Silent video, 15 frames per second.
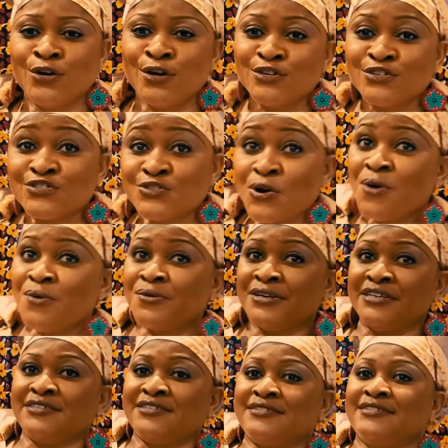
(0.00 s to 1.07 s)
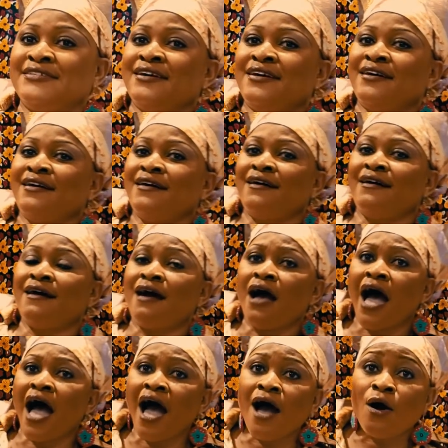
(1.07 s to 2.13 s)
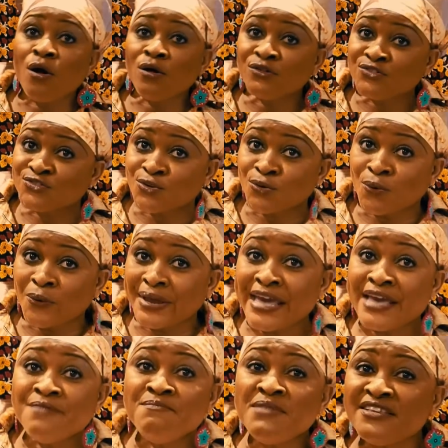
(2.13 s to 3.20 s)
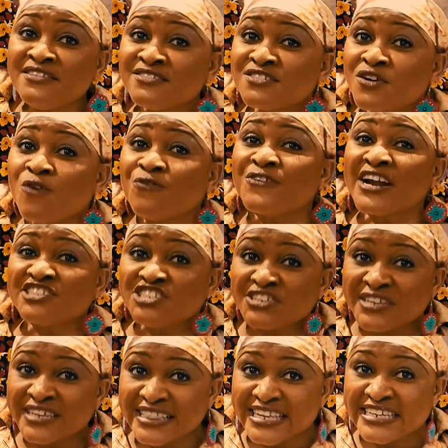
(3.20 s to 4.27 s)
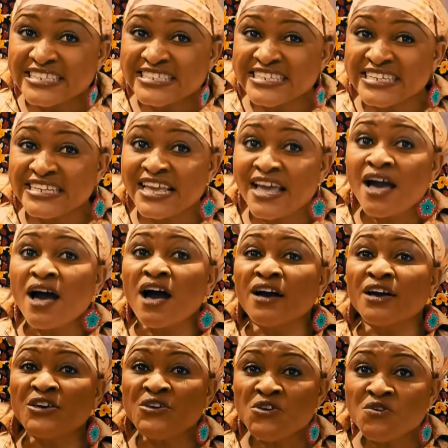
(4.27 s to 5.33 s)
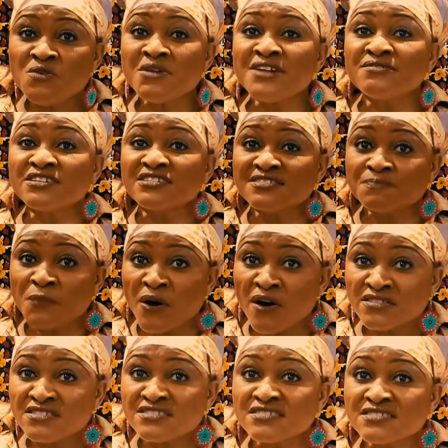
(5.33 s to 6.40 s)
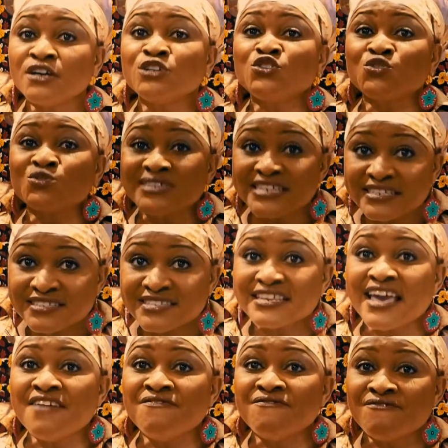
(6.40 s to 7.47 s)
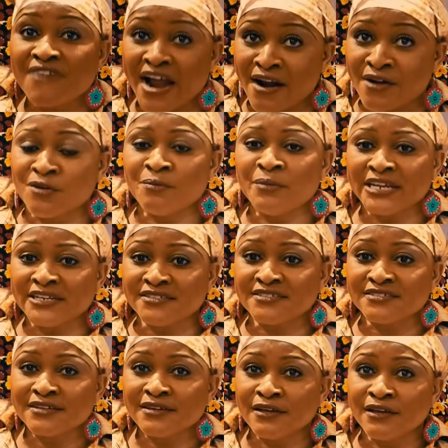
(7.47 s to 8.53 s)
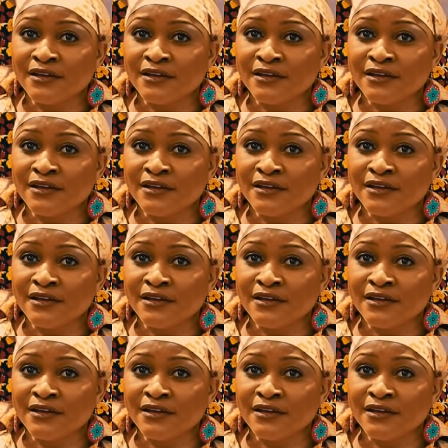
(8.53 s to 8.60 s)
Stories are also a means of articulating a human response to its environment.